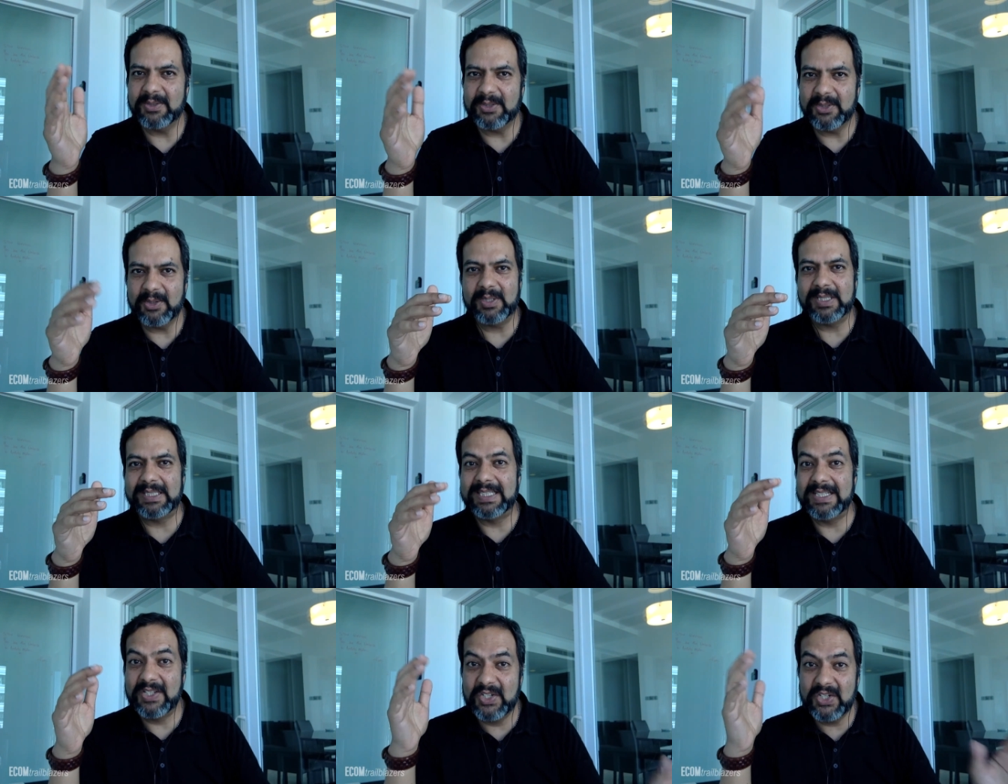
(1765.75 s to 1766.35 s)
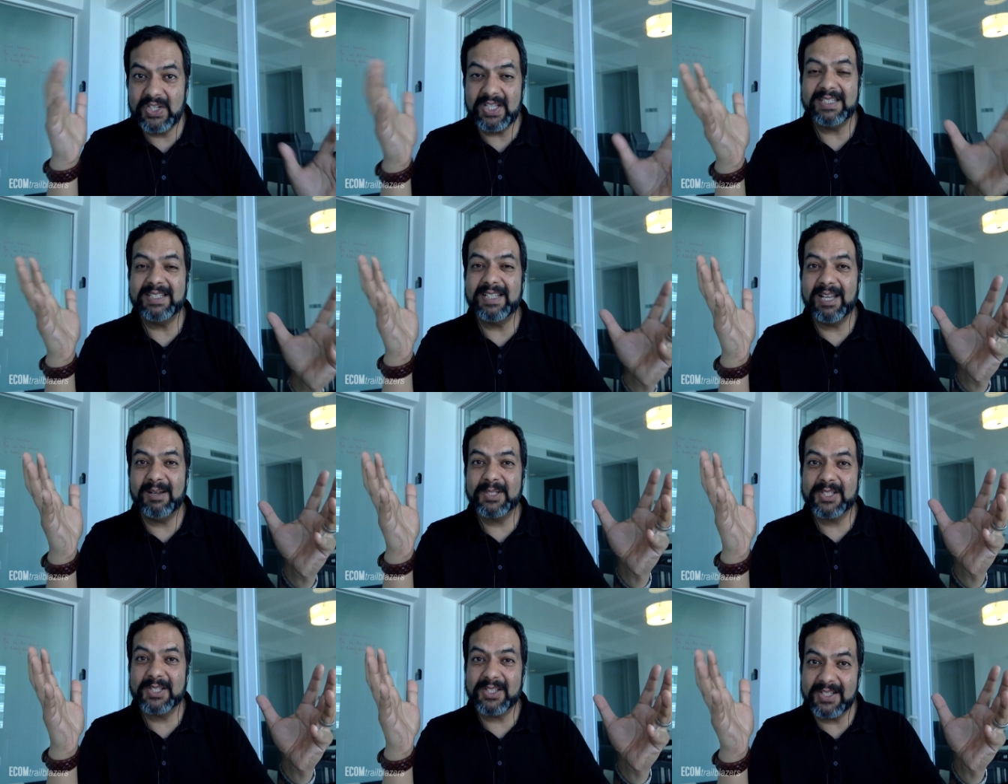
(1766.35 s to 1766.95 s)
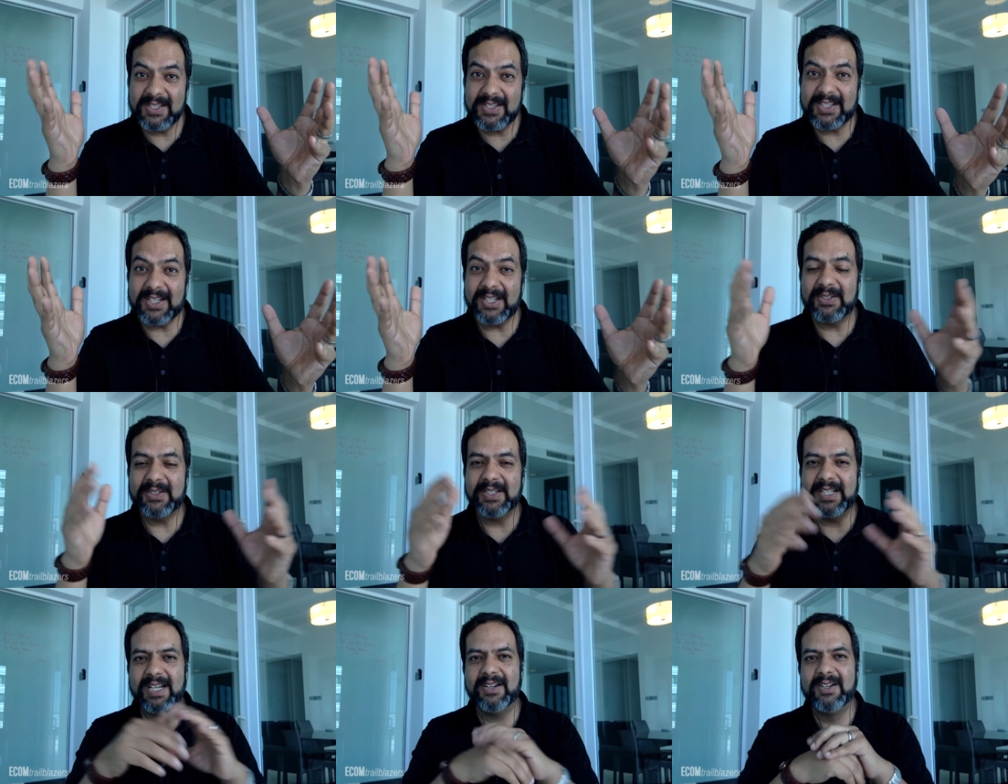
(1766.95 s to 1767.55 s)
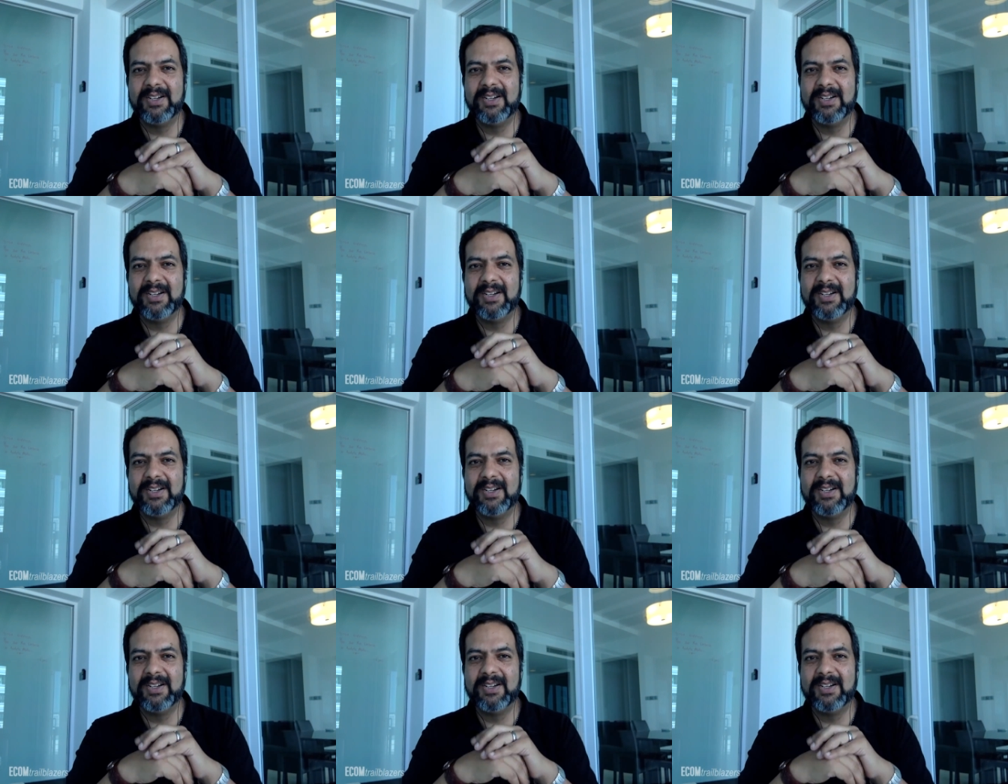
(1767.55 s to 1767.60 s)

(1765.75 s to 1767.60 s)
You're a legit Amazon seller now.